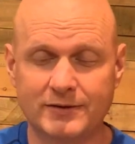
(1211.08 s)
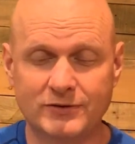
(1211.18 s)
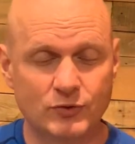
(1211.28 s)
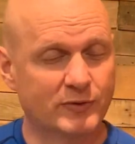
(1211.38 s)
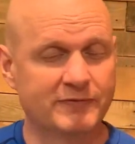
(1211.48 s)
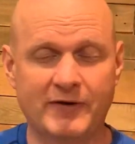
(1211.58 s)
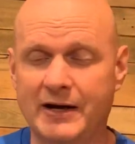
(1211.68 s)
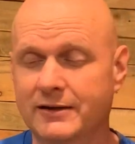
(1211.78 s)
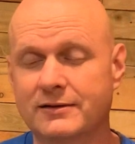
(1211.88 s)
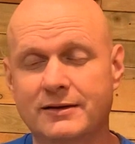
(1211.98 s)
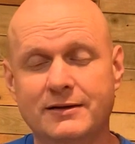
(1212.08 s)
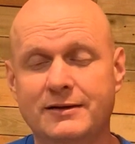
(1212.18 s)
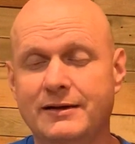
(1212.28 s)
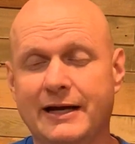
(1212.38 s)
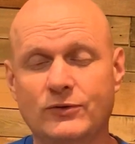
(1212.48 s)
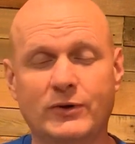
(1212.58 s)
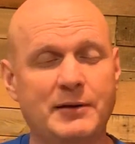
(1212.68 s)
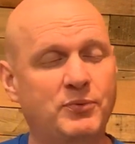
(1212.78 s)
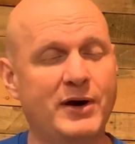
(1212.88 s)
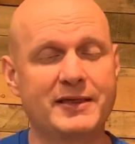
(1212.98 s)
to invite. And Lord, I
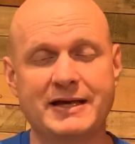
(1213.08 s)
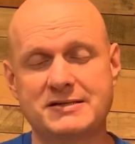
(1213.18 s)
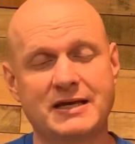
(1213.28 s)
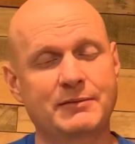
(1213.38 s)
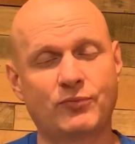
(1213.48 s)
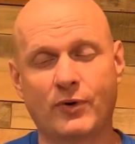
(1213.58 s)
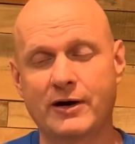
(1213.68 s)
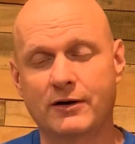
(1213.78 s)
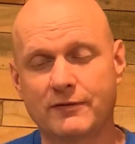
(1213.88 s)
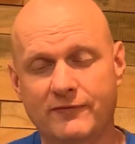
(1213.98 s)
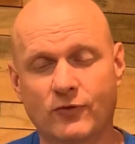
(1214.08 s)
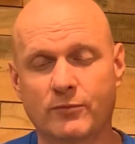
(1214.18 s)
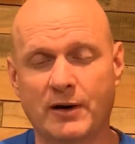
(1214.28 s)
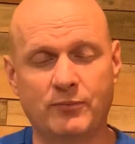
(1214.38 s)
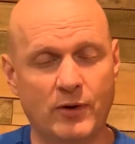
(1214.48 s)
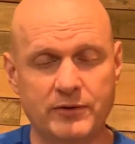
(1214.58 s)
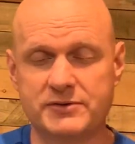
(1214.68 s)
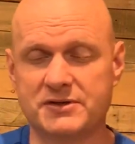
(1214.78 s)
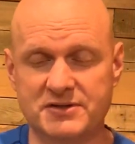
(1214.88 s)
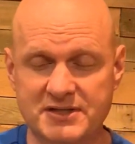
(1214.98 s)
pray that same prayer for my brothers
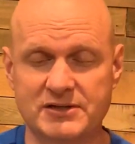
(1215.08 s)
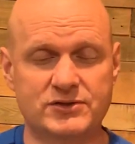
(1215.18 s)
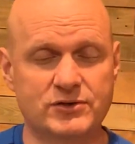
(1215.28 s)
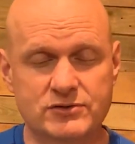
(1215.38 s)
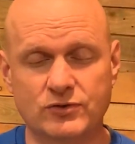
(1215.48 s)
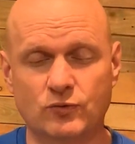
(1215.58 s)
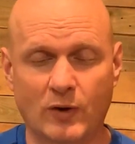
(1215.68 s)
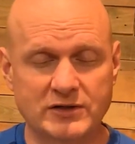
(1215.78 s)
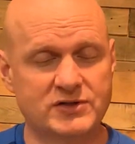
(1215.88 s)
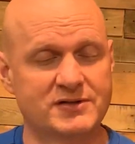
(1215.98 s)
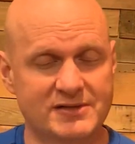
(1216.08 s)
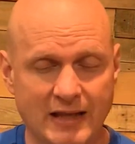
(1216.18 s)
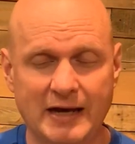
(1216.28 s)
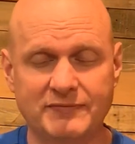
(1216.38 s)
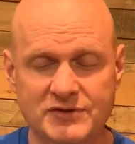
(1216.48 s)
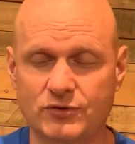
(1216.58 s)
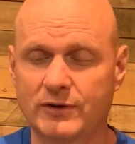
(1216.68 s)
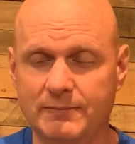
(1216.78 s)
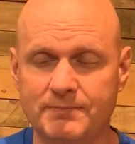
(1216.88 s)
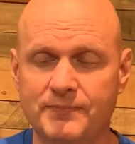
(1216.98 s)
and sisters who watch this live
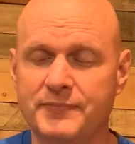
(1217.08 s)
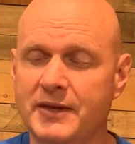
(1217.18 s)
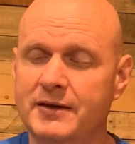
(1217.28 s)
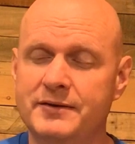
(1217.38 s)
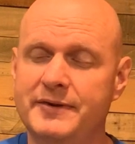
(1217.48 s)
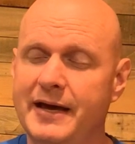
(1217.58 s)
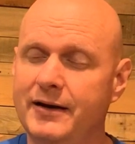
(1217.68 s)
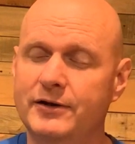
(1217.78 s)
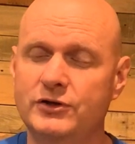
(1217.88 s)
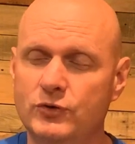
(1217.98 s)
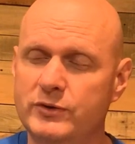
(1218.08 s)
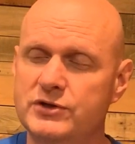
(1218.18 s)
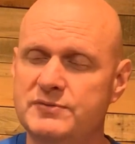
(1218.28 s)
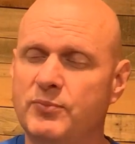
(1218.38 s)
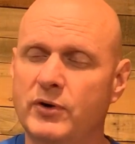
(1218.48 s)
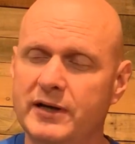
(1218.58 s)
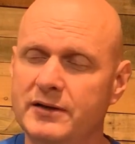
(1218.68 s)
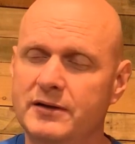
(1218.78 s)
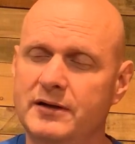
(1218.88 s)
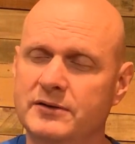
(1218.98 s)
stream, that you would just bring
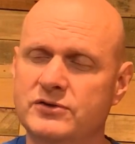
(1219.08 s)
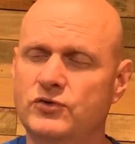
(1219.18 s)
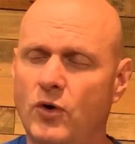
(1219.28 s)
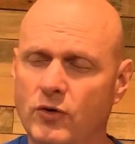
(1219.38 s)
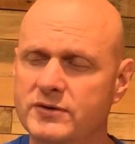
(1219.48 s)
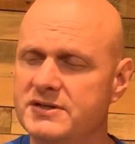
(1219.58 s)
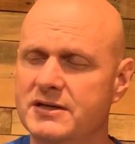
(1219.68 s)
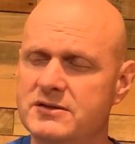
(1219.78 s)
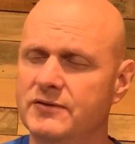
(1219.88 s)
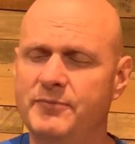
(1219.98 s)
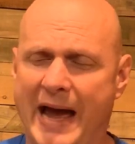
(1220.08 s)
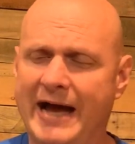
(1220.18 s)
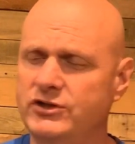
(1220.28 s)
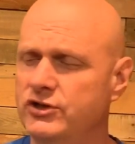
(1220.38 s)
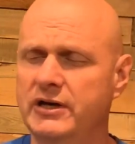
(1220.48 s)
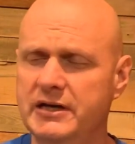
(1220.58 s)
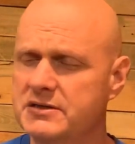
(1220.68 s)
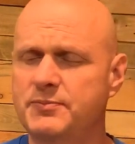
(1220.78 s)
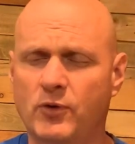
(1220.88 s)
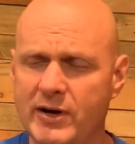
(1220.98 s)
a strong sense of passion and
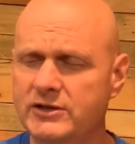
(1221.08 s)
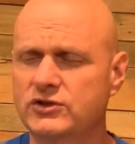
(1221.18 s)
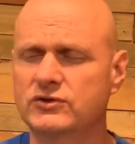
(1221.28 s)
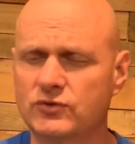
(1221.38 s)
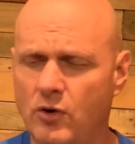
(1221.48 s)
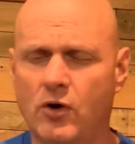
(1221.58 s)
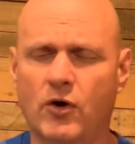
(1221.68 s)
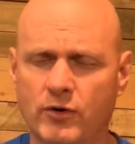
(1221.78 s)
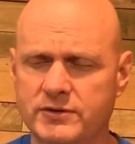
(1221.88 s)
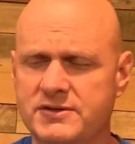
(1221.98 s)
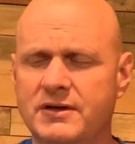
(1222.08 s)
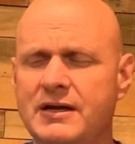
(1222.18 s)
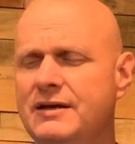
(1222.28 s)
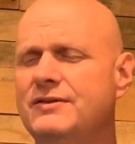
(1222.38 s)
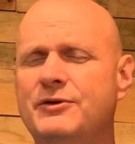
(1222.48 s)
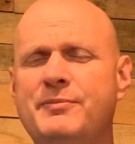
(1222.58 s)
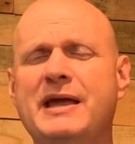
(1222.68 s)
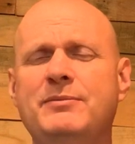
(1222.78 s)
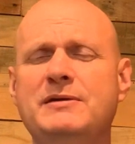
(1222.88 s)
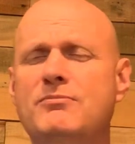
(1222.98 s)
inspiration to our hearts, that
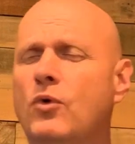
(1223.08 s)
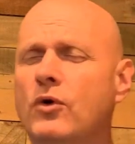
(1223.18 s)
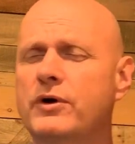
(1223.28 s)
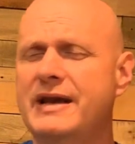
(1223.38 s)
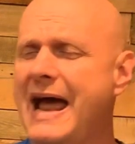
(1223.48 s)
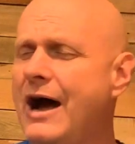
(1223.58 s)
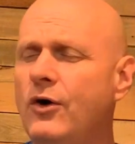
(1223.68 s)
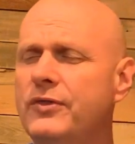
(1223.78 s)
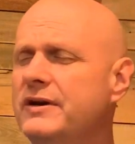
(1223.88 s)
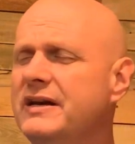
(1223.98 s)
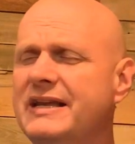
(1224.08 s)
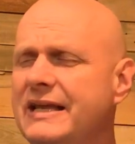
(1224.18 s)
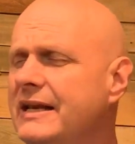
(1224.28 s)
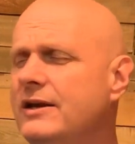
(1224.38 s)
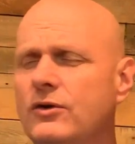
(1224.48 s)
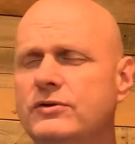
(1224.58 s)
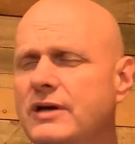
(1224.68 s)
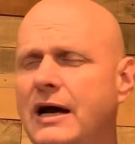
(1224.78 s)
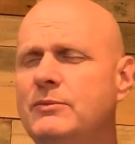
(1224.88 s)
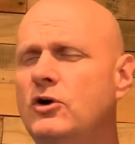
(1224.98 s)
maybe more now than at any other
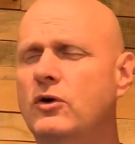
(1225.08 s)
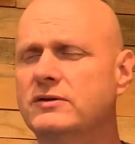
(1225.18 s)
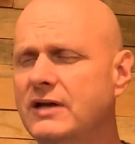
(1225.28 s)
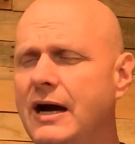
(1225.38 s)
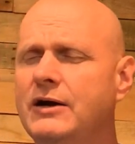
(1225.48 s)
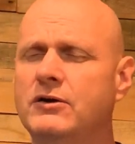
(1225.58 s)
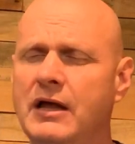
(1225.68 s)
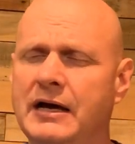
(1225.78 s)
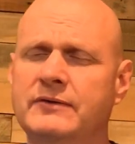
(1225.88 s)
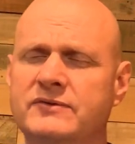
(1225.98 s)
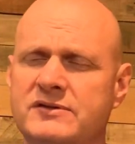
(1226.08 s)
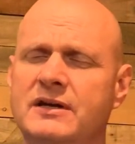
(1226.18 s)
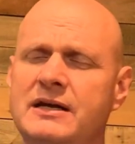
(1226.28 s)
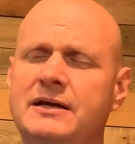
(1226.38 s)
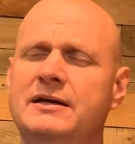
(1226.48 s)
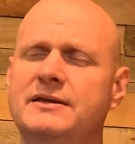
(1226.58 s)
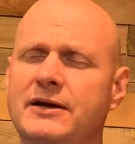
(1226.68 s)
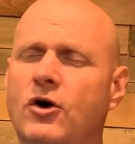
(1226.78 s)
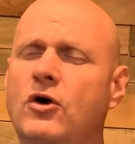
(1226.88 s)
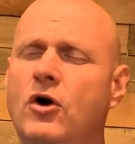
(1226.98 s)
time in our entire lives, that
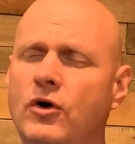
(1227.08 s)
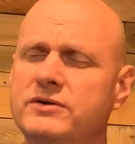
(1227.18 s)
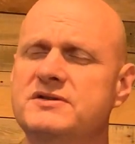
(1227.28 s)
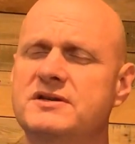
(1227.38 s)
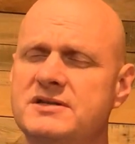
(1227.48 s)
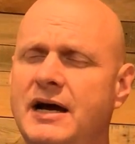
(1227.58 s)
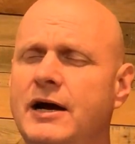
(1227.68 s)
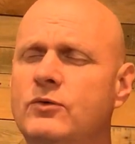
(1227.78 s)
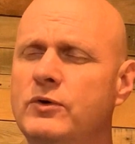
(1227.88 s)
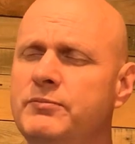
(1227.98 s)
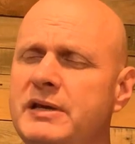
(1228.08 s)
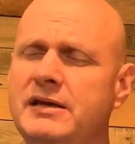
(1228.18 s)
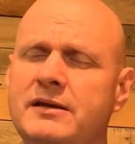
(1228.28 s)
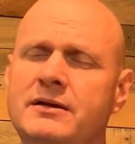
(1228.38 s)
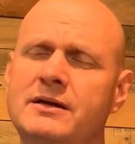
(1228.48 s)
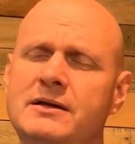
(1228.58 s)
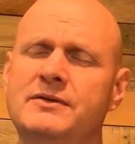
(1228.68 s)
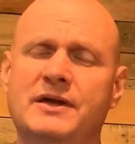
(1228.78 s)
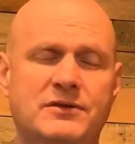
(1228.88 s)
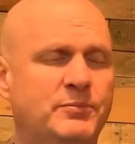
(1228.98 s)
our heart's desire would be
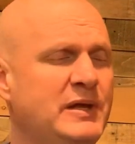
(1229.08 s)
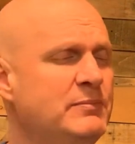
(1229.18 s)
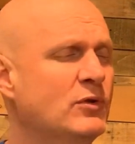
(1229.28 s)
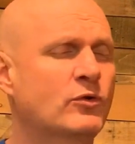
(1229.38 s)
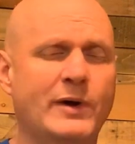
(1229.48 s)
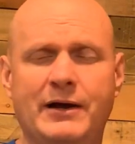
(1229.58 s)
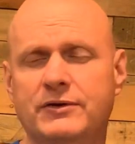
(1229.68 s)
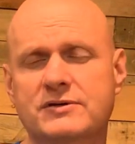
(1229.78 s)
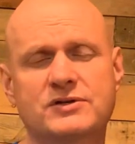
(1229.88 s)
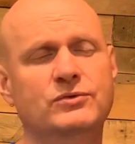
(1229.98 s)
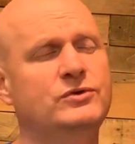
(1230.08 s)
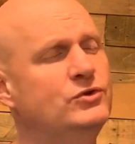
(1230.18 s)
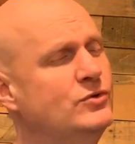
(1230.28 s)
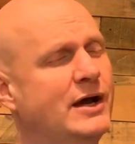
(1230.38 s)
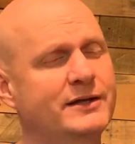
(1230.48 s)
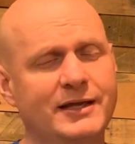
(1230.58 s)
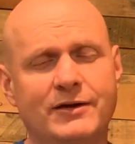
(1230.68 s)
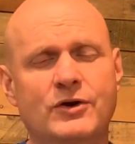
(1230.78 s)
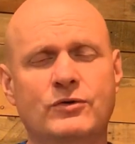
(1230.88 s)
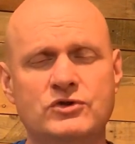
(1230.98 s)
that the people around us who do not yet
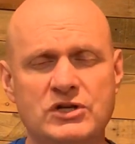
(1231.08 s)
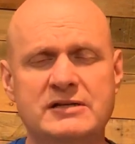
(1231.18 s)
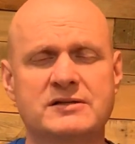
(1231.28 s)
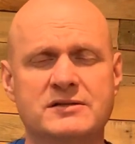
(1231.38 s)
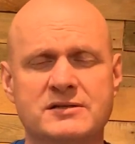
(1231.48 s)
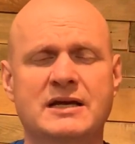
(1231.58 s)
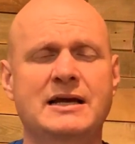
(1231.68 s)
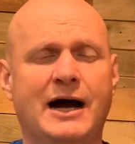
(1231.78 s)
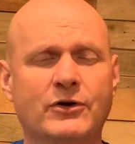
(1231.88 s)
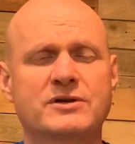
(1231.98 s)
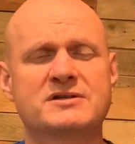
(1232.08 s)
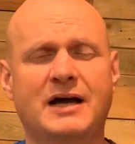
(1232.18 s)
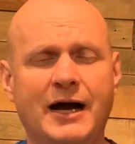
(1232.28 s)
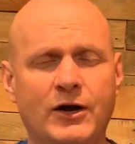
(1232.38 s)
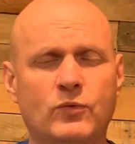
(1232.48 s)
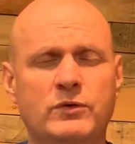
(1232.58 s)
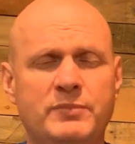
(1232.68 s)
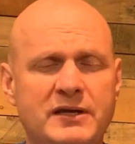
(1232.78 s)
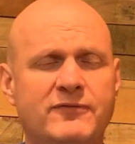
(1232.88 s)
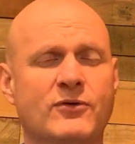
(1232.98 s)
know Jesus, our desire would
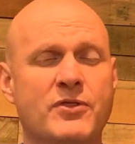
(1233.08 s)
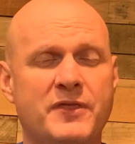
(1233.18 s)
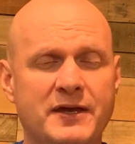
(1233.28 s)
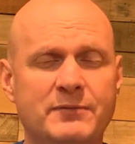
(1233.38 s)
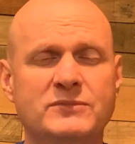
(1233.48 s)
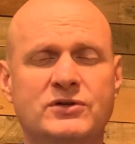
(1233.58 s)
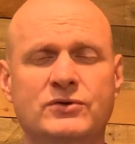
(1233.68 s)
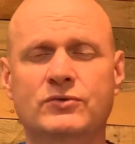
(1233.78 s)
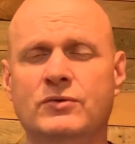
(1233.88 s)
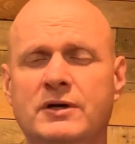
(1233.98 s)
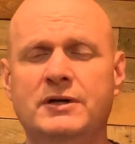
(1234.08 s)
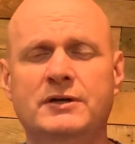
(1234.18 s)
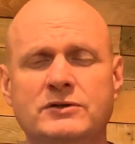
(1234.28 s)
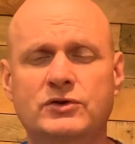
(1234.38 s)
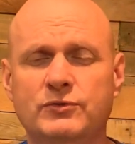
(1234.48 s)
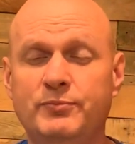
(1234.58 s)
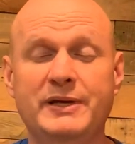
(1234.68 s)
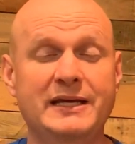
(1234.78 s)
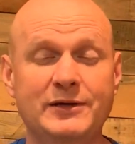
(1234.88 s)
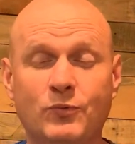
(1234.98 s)
be for them to
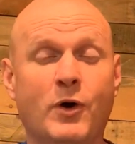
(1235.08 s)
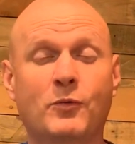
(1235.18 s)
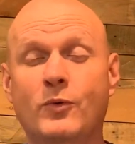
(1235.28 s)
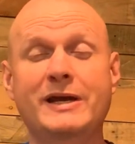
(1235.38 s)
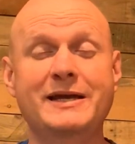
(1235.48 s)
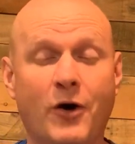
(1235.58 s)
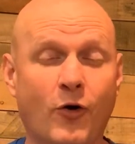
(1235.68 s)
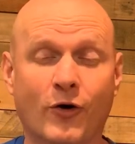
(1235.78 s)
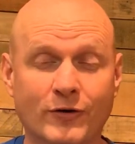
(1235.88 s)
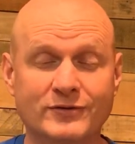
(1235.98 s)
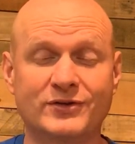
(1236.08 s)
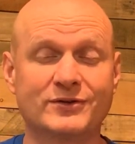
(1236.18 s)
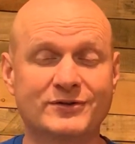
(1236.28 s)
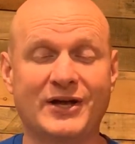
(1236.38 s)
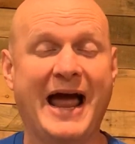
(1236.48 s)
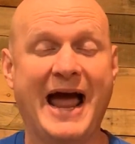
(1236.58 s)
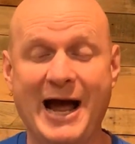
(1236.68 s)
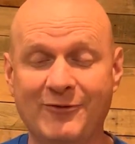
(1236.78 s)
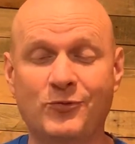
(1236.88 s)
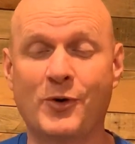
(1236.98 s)
be what we are, to
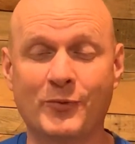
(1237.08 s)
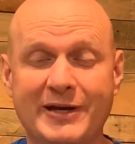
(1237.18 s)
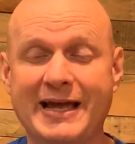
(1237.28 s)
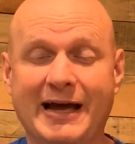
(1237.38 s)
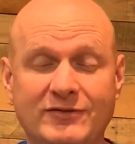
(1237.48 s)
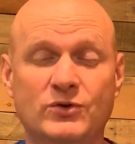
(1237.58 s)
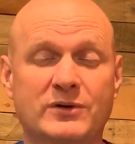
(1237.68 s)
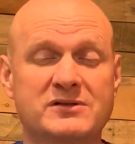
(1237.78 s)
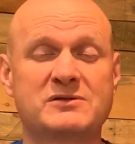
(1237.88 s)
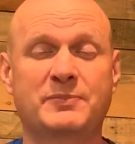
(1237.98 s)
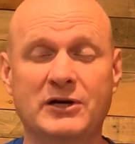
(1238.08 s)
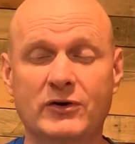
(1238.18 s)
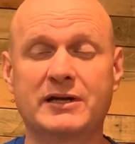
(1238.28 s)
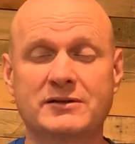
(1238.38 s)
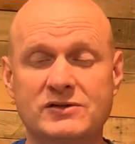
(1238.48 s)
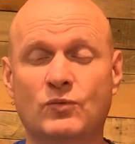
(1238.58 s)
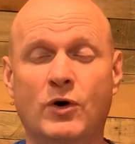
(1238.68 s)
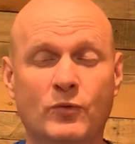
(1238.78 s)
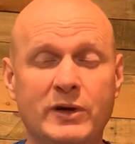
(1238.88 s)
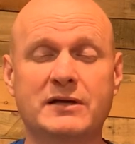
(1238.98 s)
have what we have, to experience
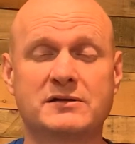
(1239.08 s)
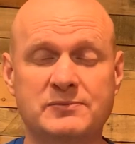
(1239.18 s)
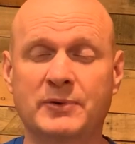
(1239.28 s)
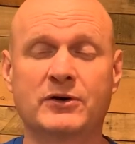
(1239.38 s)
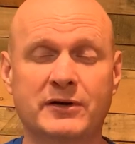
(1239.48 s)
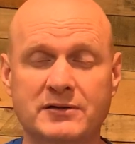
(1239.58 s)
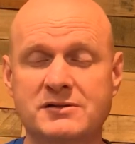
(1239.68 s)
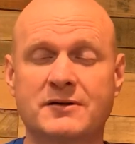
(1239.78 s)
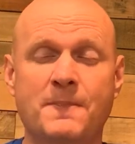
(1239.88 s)
what we experience.